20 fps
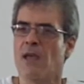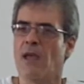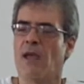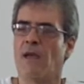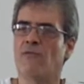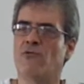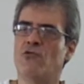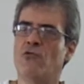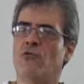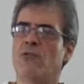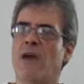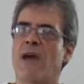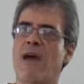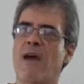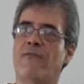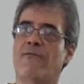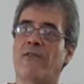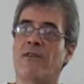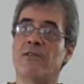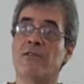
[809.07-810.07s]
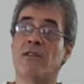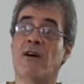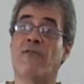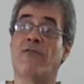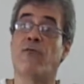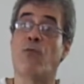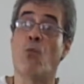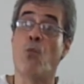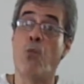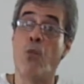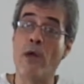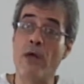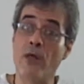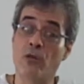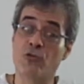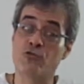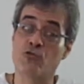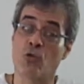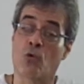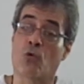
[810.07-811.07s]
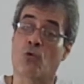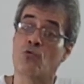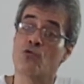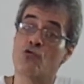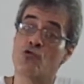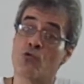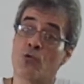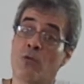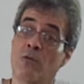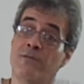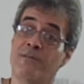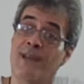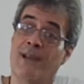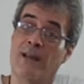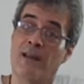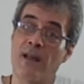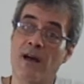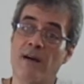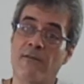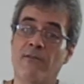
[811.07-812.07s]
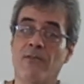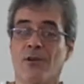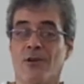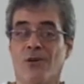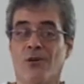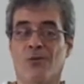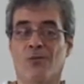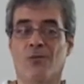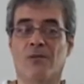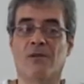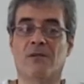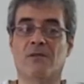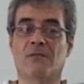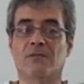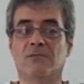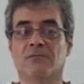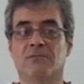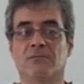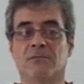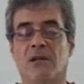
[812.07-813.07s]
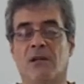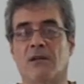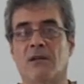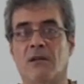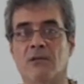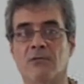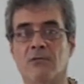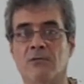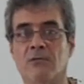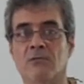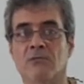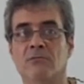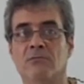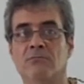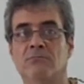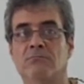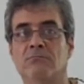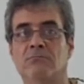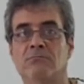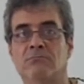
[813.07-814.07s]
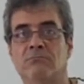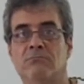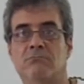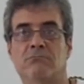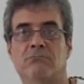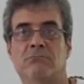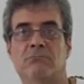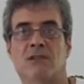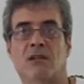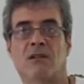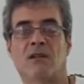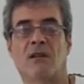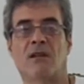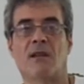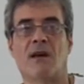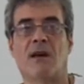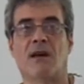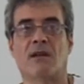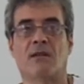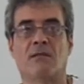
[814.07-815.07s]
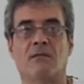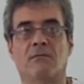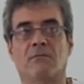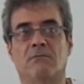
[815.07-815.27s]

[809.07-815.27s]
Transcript: If you don't have enough will to control the glove, well, kind of you, kind of like,